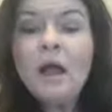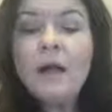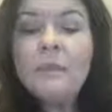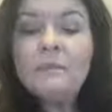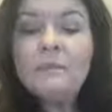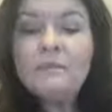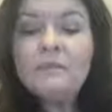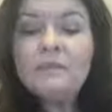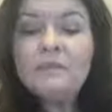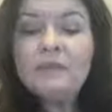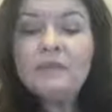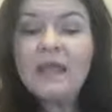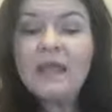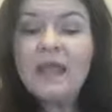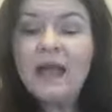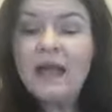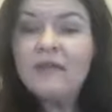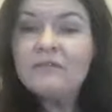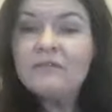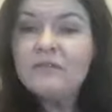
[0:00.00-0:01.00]
they
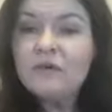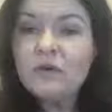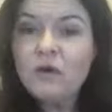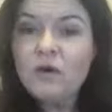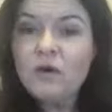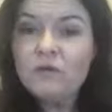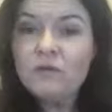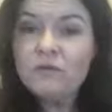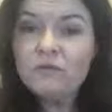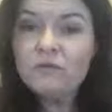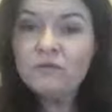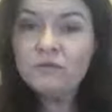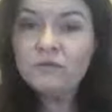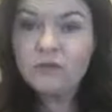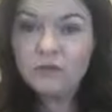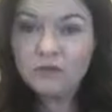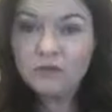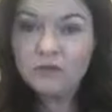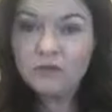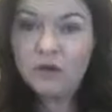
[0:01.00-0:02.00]
have their own
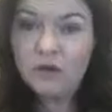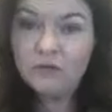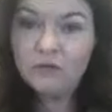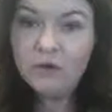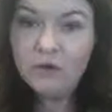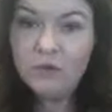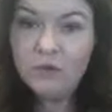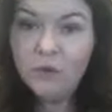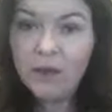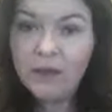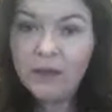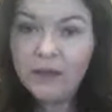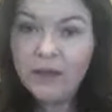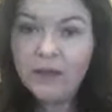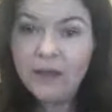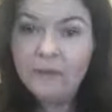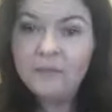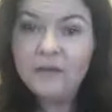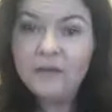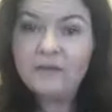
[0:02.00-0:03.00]
version of who I
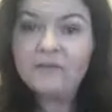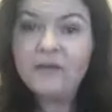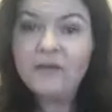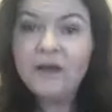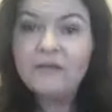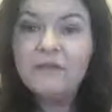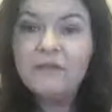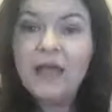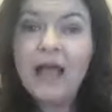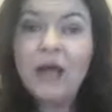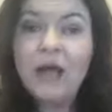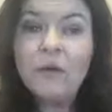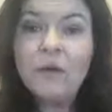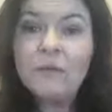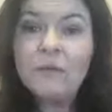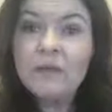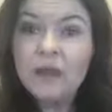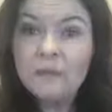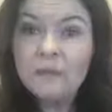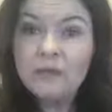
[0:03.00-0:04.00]
am, of how
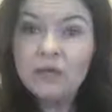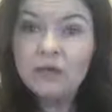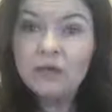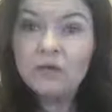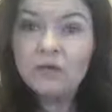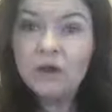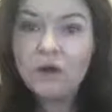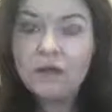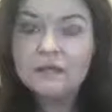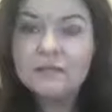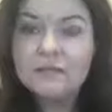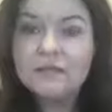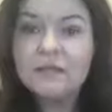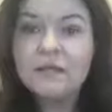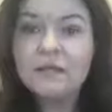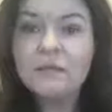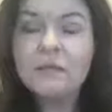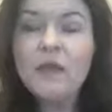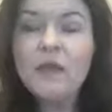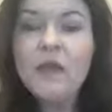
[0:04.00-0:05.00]
I'm coming across to
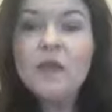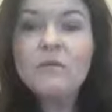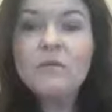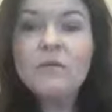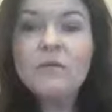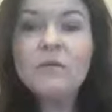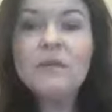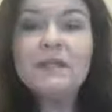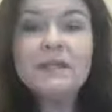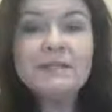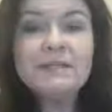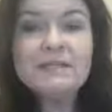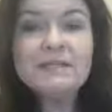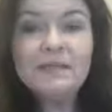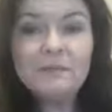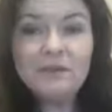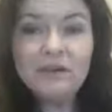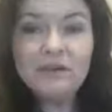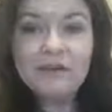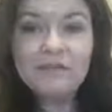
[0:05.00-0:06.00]
them. But when they see
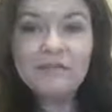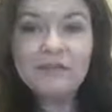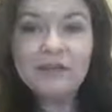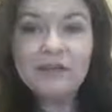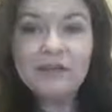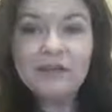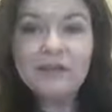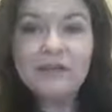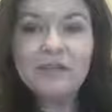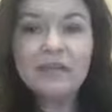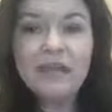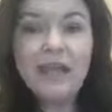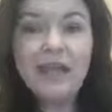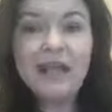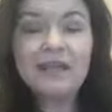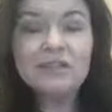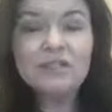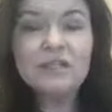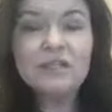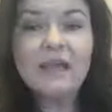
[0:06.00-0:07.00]
me on video, they
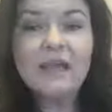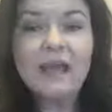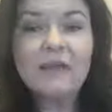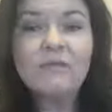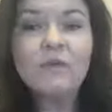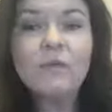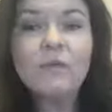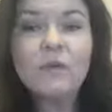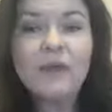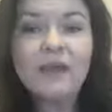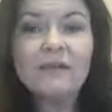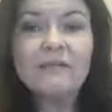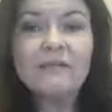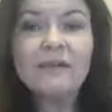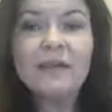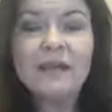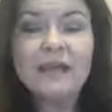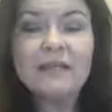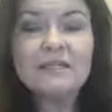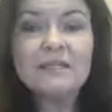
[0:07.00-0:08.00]
actually have a way of
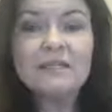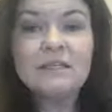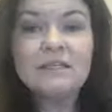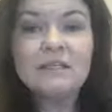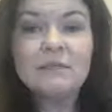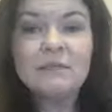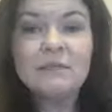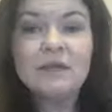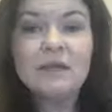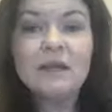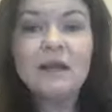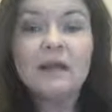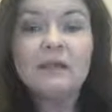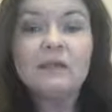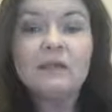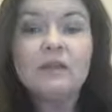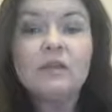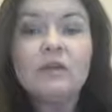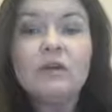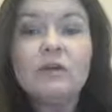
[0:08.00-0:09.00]
connecting to me a
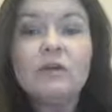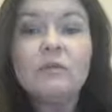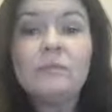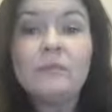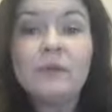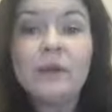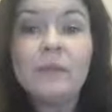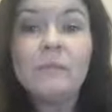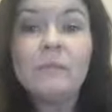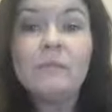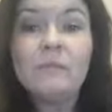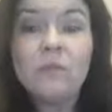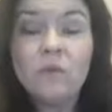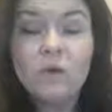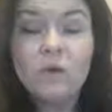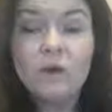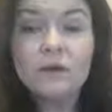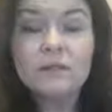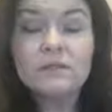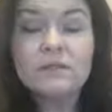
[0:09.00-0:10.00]
little bit
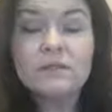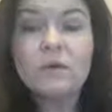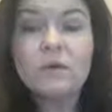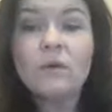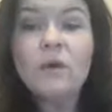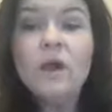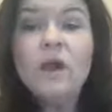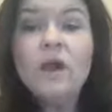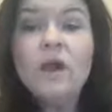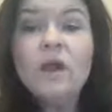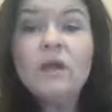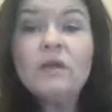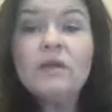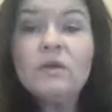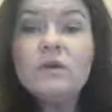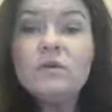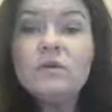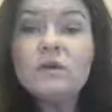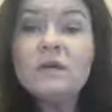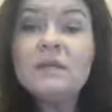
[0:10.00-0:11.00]
more. So,
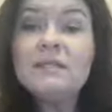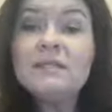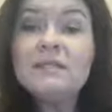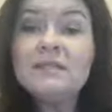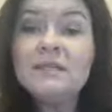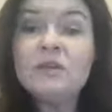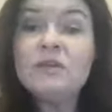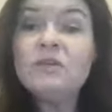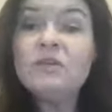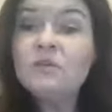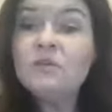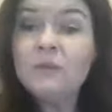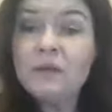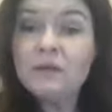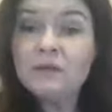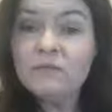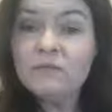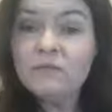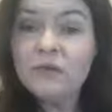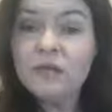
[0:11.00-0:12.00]
consider
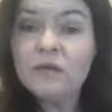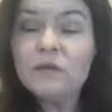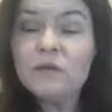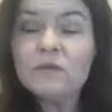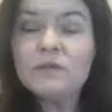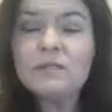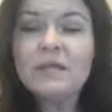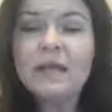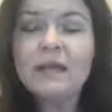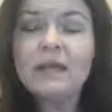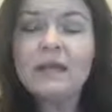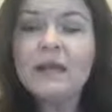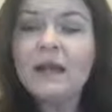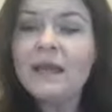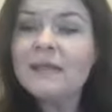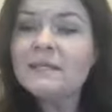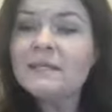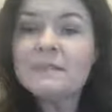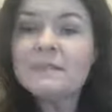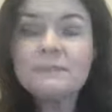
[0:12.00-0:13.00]
doing the videos. And
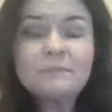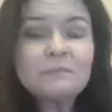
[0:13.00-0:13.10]
guys,